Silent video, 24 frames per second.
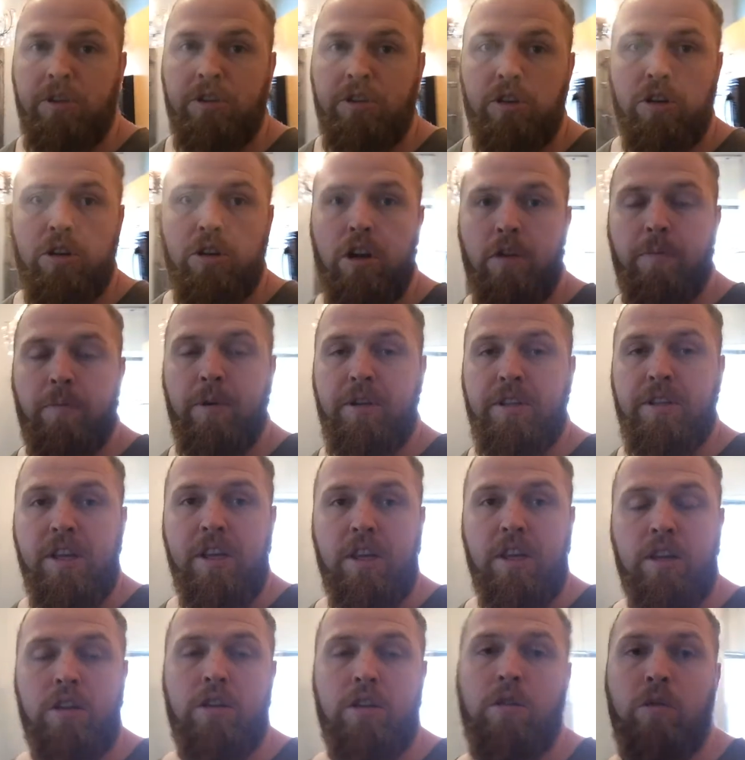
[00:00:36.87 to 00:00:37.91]
to start off by
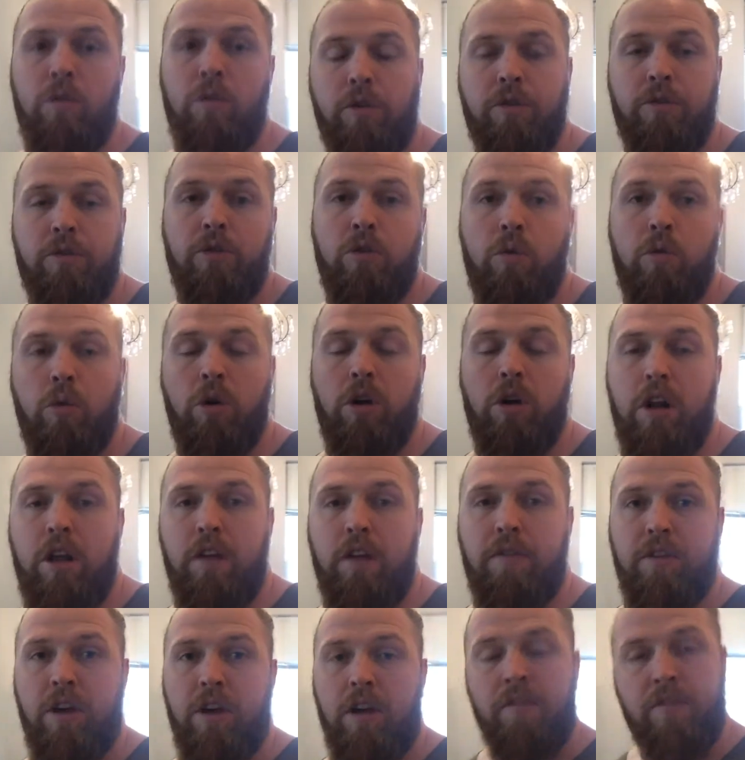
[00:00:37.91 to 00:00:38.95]
taking you through what
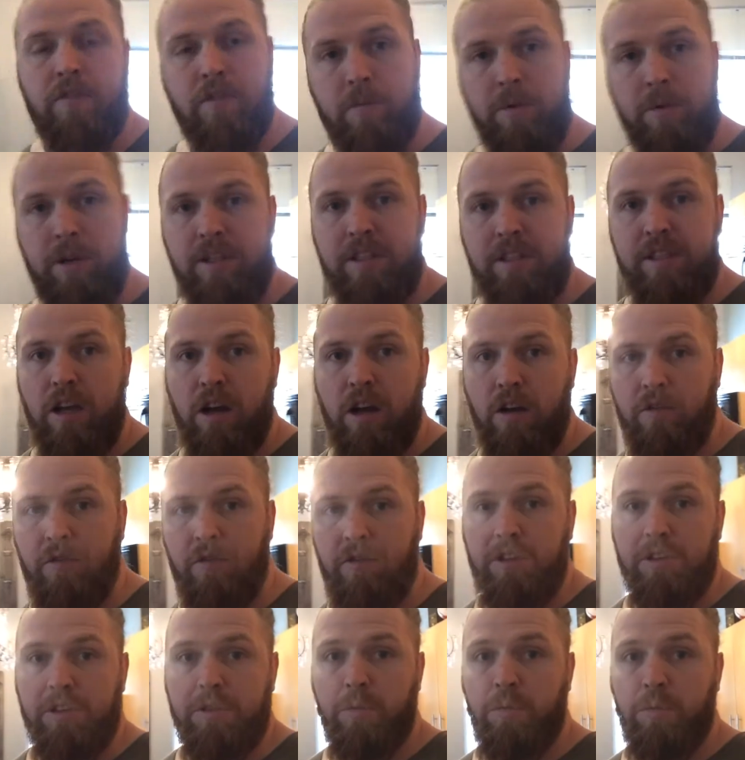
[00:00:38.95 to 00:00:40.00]
I've done for myself
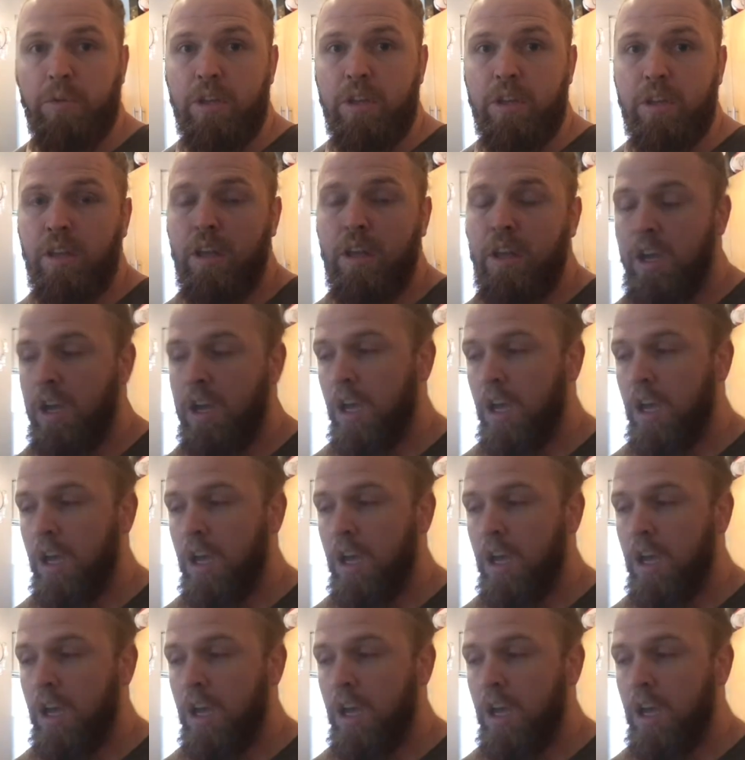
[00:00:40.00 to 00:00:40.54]
this week.